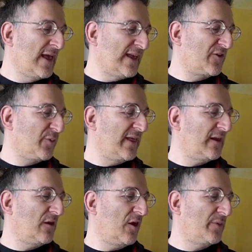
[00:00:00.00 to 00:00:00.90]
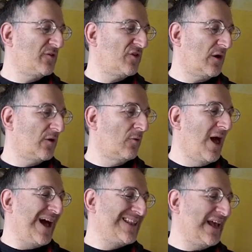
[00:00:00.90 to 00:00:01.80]
Yet within an urban jungle,
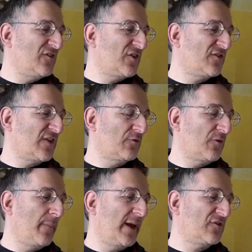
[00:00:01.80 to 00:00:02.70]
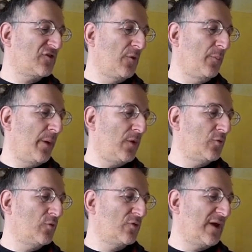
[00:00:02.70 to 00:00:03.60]
nature seldom makes so
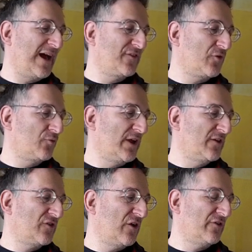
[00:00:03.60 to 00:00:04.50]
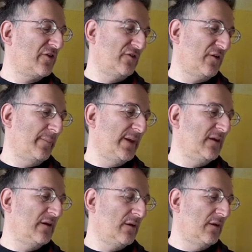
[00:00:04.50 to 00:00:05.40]
bold as to reassert her
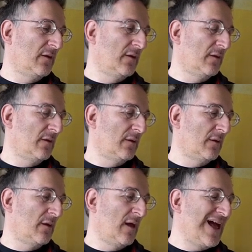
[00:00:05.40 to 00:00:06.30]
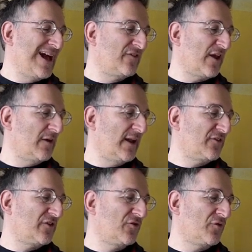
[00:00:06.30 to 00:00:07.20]
dominion.
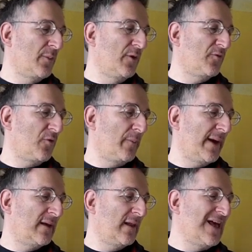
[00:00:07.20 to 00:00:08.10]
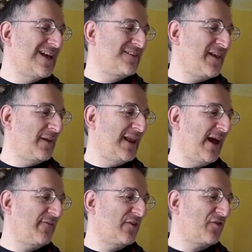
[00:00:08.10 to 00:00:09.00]
Dereliction's removal men, seemingly
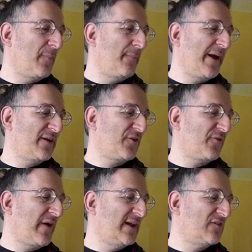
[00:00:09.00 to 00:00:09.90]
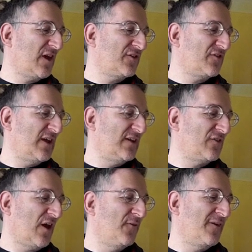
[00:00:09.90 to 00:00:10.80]
having thrown petrifying dust
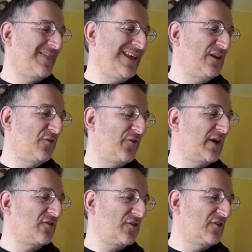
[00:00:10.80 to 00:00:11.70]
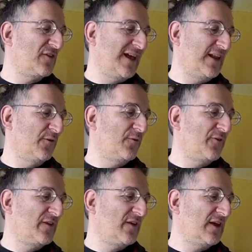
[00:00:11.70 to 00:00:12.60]
sheets over these fixtures and ill
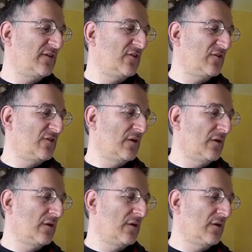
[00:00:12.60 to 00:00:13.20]
fittings.